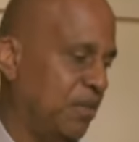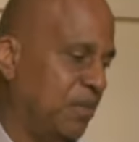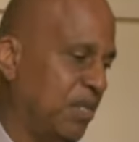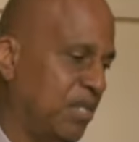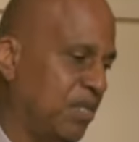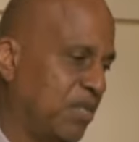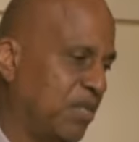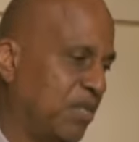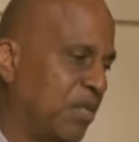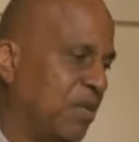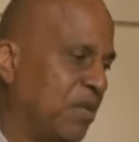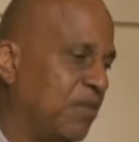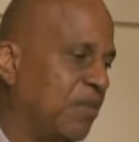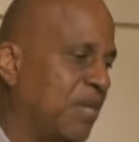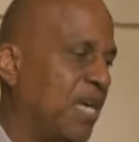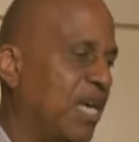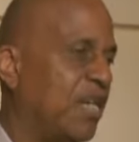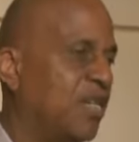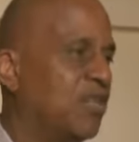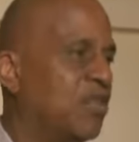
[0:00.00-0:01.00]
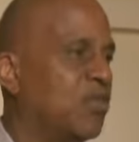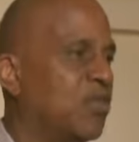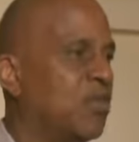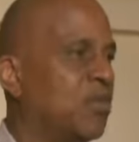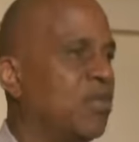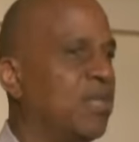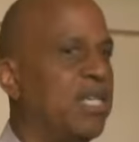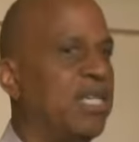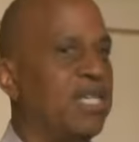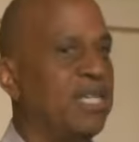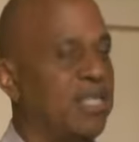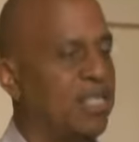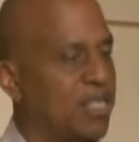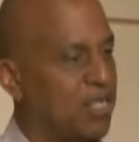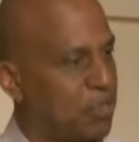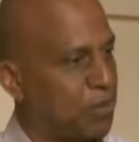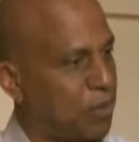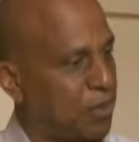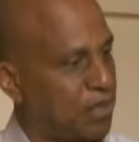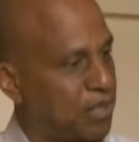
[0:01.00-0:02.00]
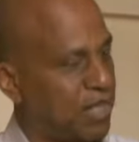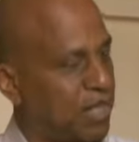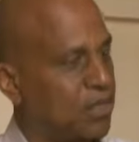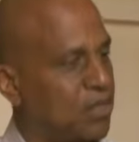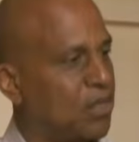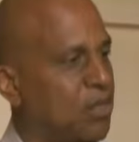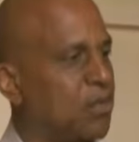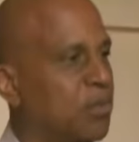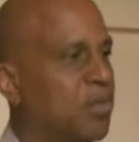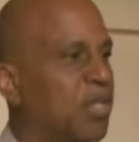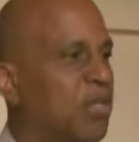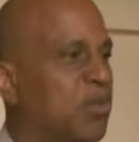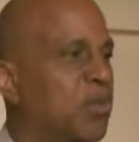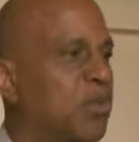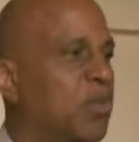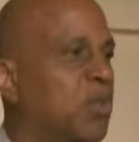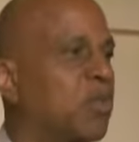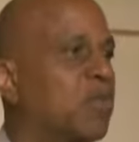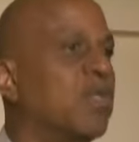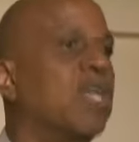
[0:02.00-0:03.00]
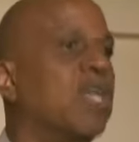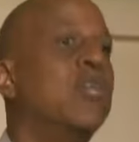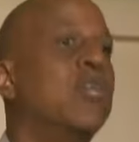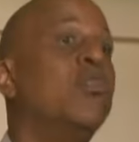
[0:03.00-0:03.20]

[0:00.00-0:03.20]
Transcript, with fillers: Mr. Myles to be dispossessed, to be removed.